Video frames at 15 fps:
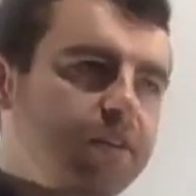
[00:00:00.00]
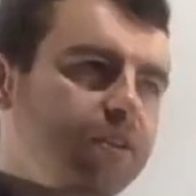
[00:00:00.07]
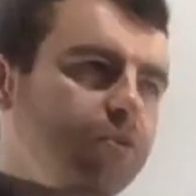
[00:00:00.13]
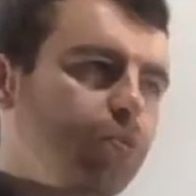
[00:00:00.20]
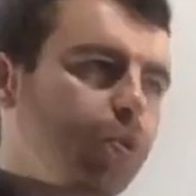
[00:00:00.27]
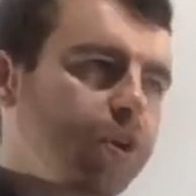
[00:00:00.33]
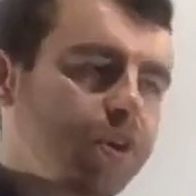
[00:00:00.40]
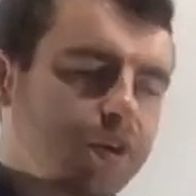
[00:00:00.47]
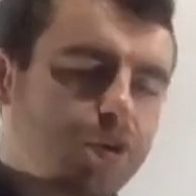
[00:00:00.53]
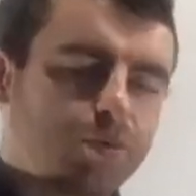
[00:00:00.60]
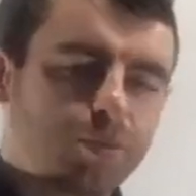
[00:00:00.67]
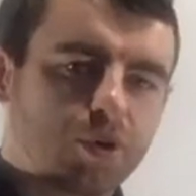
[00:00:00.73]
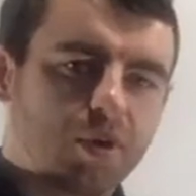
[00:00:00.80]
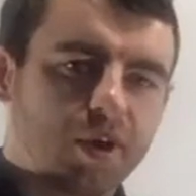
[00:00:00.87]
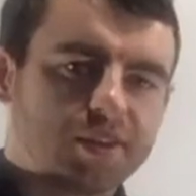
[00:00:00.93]
we're going to come
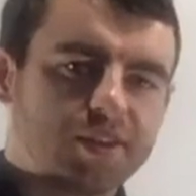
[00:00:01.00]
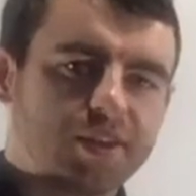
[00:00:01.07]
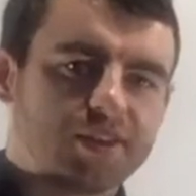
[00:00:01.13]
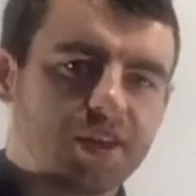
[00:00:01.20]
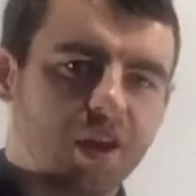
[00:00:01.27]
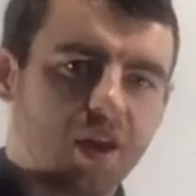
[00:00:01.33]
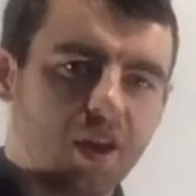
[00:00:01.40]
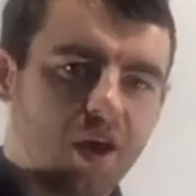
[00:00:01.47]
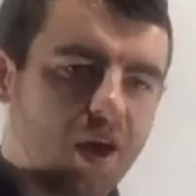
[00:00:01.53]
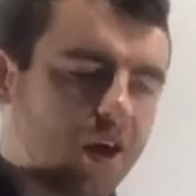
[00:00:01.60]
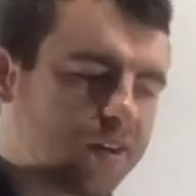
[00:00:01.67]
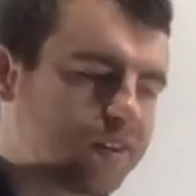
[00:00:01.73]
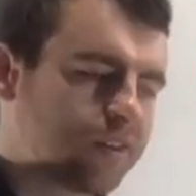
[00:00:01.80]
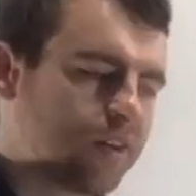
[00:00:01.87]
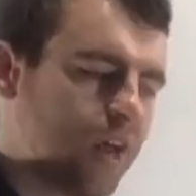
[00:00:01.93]
across this a
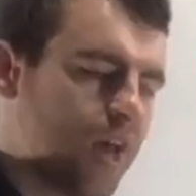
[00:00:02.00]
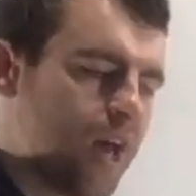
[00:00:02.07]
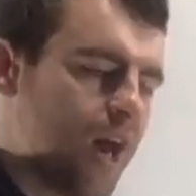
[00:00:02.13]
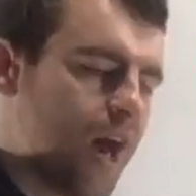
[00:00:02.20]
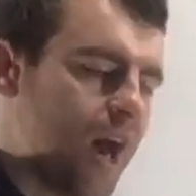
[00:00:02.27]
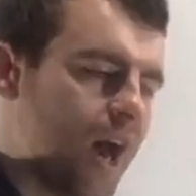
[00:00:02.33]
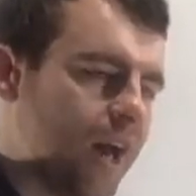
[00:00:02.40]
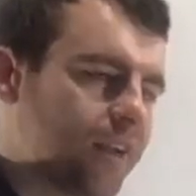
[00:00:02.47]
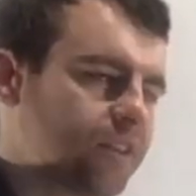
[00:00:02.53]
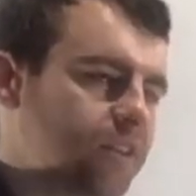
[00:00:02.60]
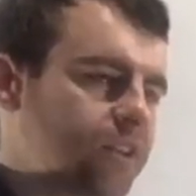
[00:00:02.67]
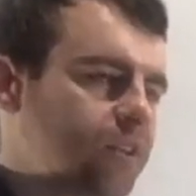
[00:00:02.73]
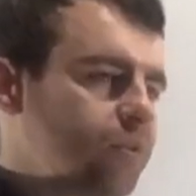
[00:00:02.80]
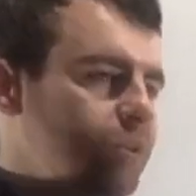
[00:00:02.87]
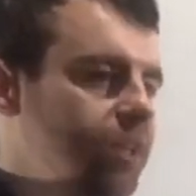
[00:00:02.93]
lot, and
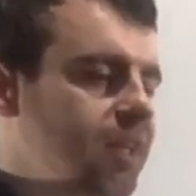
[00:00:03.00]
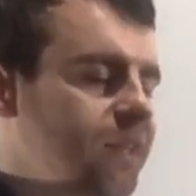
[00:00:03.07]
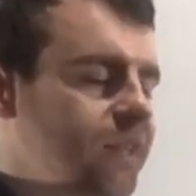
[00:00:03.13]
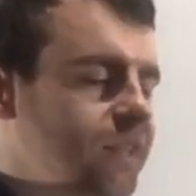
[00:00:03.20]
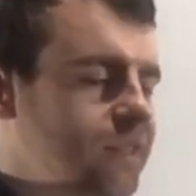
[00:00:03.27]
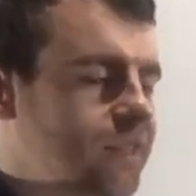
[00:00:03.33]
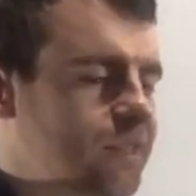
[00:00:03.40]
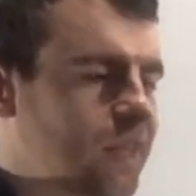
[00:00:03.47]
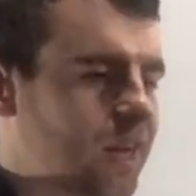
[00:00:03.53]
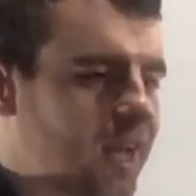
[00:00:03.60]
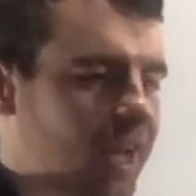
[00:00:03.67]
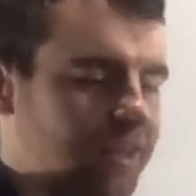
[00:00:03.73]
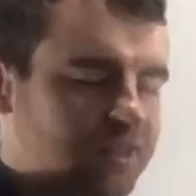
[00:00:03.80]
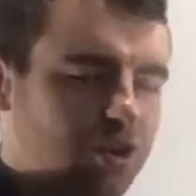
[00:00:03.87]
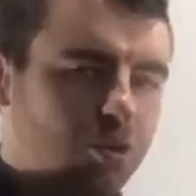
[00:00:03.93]
usually this is the
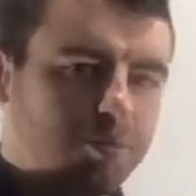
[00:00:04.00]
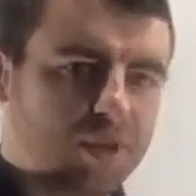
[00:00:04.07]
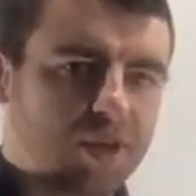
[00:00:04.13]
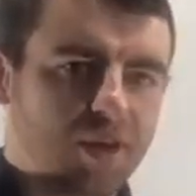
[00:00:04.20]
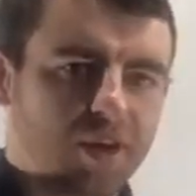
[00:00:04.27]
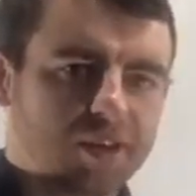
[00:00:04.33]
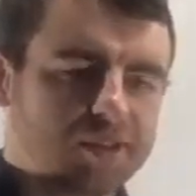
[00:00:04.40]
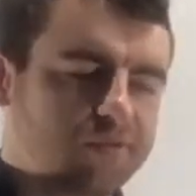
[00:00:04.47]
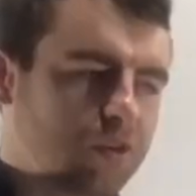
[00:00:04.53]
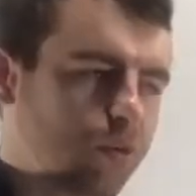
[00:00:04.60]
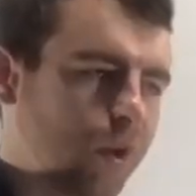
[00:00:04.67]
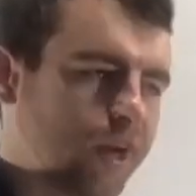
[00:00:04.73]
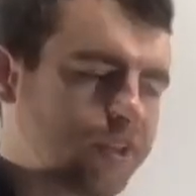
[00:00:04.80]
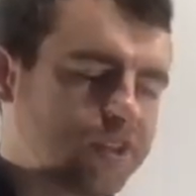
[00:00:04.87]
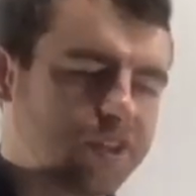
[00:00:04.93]
last couple of lines of a
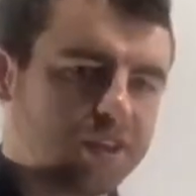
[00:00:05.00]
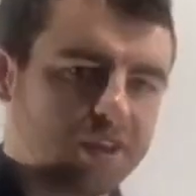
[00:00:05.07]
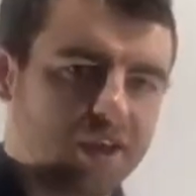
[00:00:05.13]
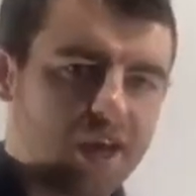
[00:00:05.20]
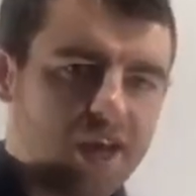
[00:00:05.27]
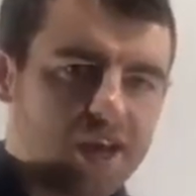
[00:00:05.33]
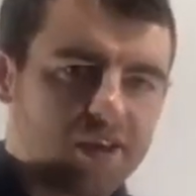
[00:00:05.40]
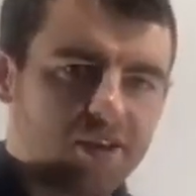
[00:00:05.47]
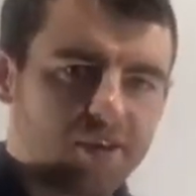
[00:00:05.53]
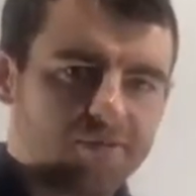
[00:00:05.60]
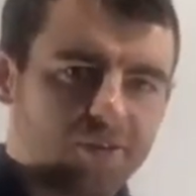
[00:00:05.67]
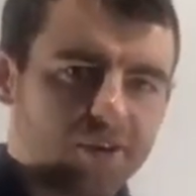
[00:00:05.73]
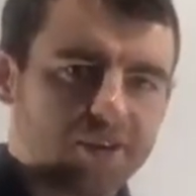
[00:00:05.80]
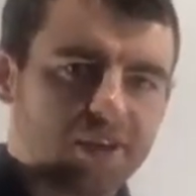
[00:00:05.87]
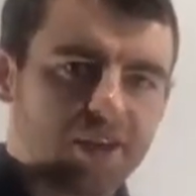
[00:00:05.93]
question. And I
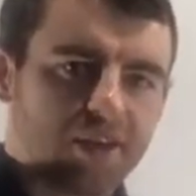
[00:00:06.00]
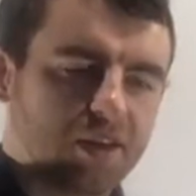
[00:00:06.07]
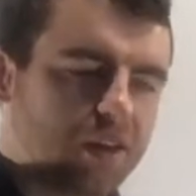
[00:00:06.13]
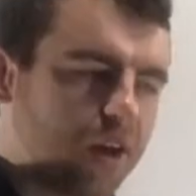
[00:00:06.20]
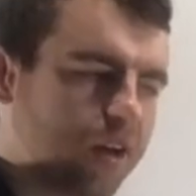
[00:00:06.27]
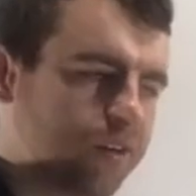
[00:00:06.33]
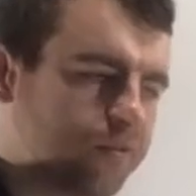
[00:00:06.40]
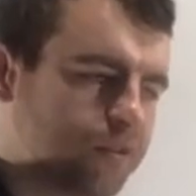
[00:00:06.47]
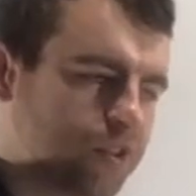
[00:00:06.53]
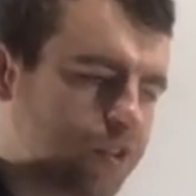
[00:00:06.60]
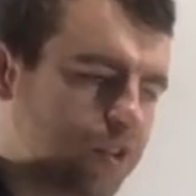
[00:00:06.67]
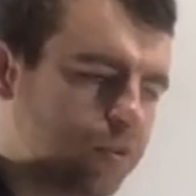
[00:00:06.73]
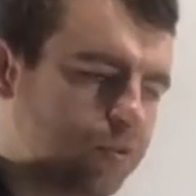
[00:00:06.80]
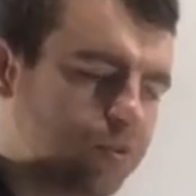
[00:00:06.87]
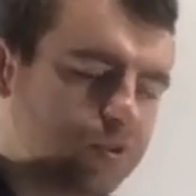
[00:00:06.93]
find that a lot of
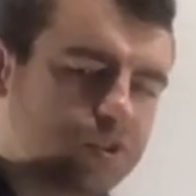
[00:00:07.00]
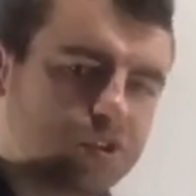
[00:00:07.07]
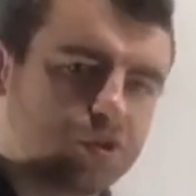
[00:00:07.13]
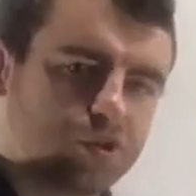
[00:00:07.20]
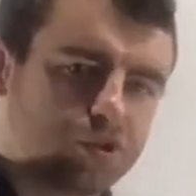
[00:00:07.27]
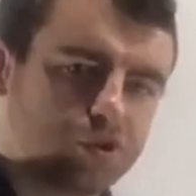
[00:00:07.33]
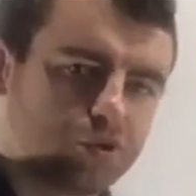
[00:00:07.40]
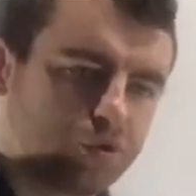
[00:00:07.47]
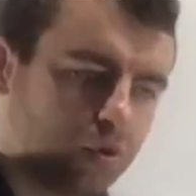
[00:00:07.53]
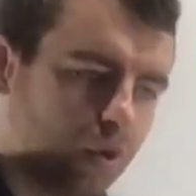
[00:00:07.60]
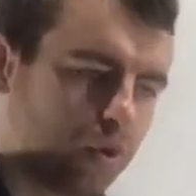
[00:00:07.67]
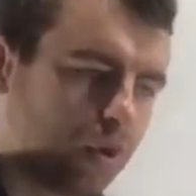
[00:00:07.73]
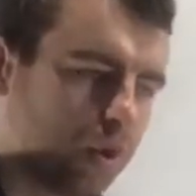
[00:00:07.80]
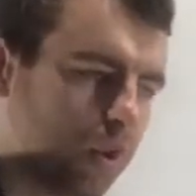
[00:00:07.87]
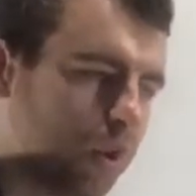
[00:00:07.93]
students
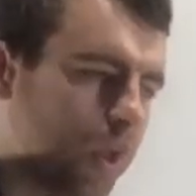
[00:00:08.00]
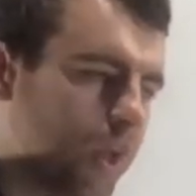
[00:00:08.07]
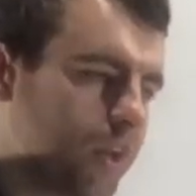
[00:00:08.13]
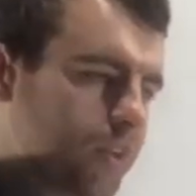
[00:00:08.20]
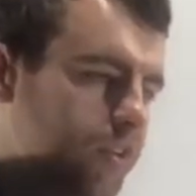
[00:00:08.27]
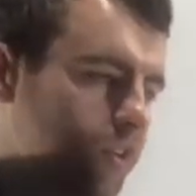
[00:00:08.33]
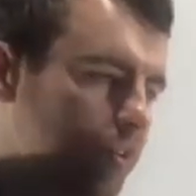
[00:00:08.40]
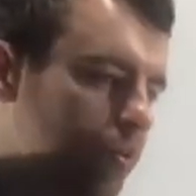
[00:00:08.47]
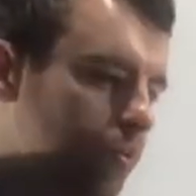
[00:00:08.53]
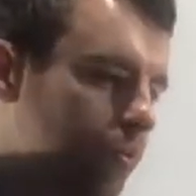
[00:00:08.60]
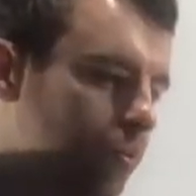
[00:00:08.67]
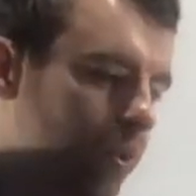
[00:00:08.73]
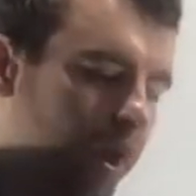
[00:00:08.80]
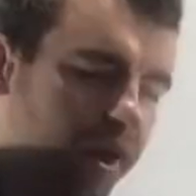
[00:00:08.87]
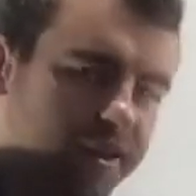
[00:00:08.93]
struggle
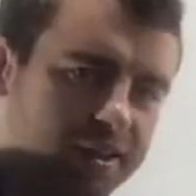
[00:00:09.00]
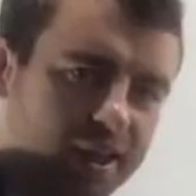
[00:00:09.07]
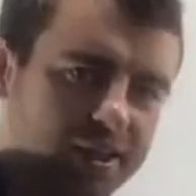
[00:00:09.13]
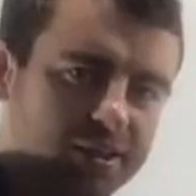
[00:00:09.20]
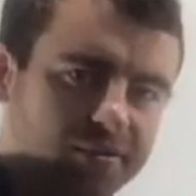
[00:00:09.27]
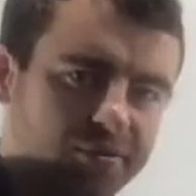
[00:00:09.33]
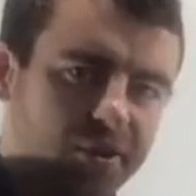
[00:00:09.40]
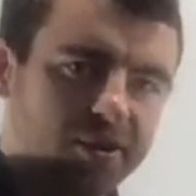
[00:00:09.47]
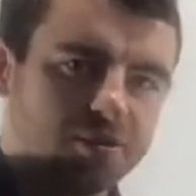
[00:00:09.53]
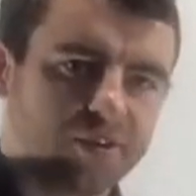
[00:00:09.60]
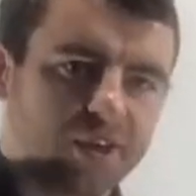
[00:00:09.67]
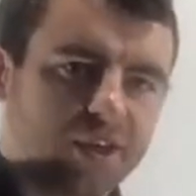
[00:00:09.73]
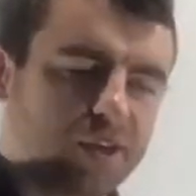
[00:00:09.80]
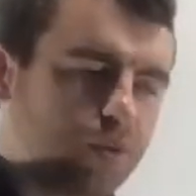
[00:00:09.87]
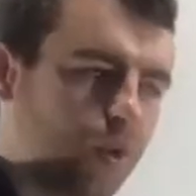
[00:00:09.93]
to identify their
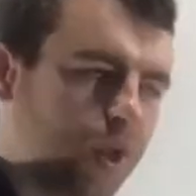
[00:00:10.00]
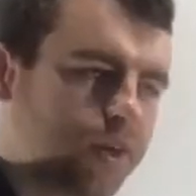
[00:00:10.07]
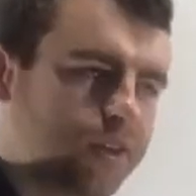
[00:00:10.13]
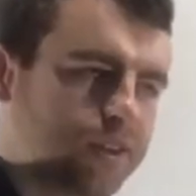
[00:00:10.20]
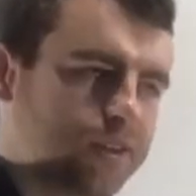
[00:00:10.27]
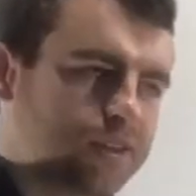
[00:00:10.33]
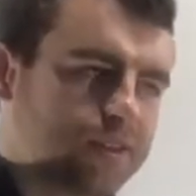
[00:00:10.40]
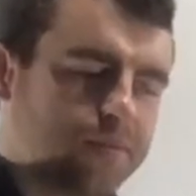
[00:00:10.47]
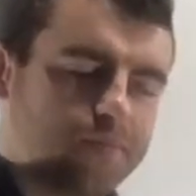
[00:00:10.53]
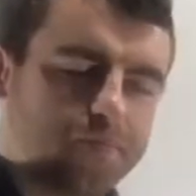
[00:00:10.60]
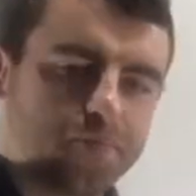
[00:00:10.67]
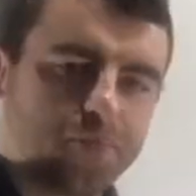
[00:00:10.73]
inequalities.